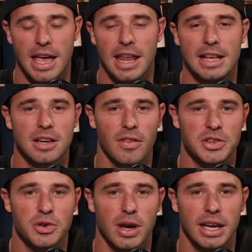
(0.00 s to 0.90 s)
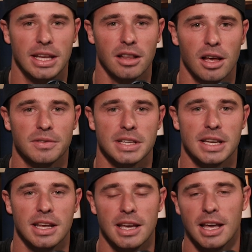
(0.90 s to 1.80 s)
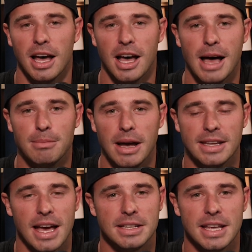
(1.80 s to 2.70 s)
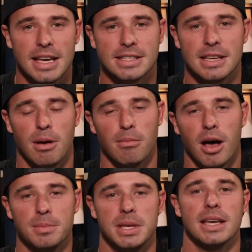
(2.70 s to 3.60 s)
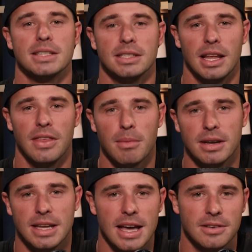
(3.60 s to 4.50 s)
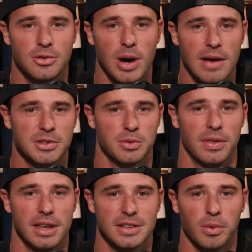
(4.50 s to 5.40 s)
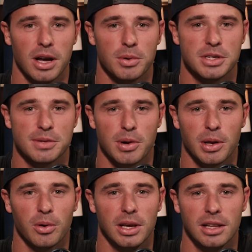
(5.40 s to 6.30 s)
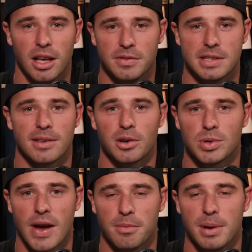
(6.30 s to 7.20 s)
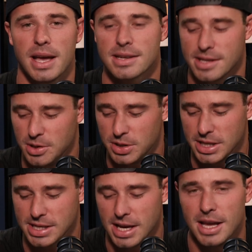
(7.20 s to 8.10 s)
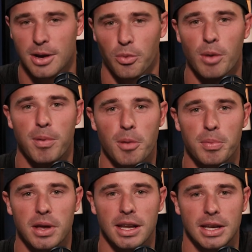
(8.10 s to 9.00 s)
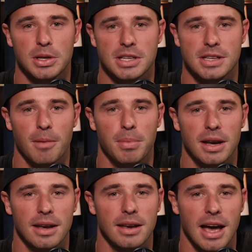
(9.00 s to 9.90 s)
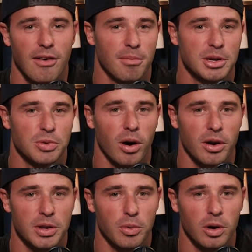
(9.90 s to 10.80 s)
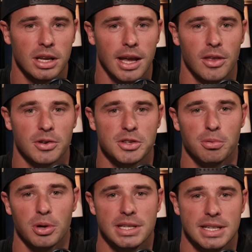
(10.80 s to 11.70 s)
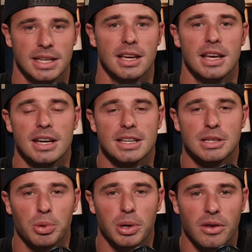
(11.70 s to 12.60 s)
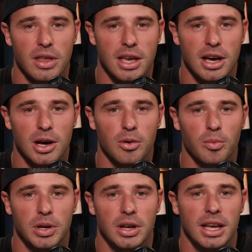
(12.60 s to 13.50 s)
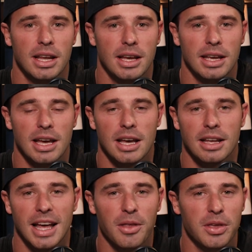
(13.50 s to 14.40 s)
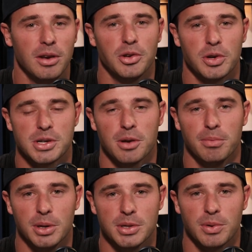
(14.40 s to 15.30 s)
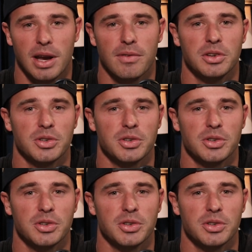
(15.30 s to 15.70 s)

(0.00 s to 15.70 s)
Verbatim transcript: and he's on the train. He loves it. Uh, my dad takes it. My mom takes it, and I think my dad travels with it as well, which is pretty cool. He loves his little travel packs that you just rip open and you just dump it in however much water you want, and they're super easy to bring on the go when you need a, a uh, healthy nutritional boost whenever you're